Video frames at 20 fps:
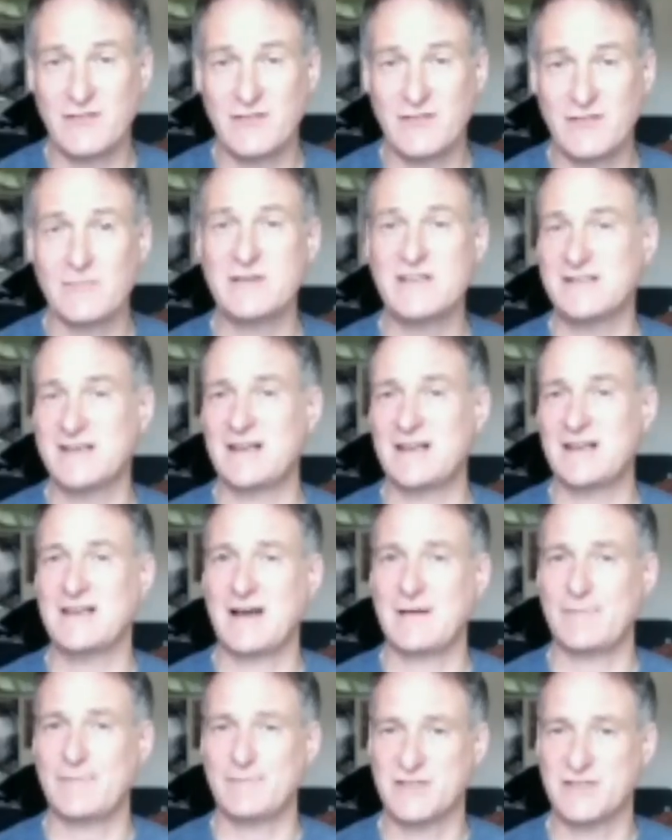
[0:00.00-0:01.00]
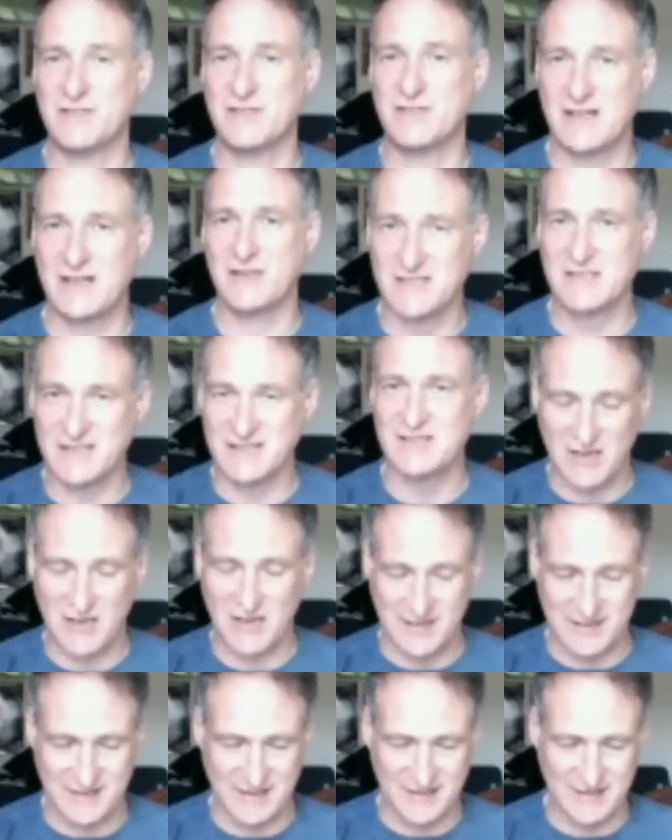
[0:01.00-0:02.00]
to be set up. So that's
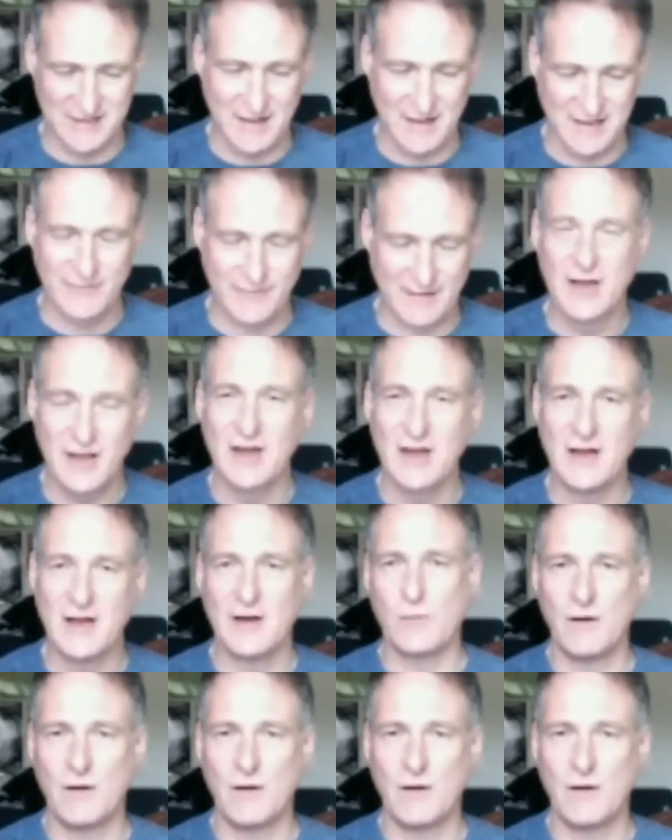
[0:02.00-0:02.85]
exciting stuff.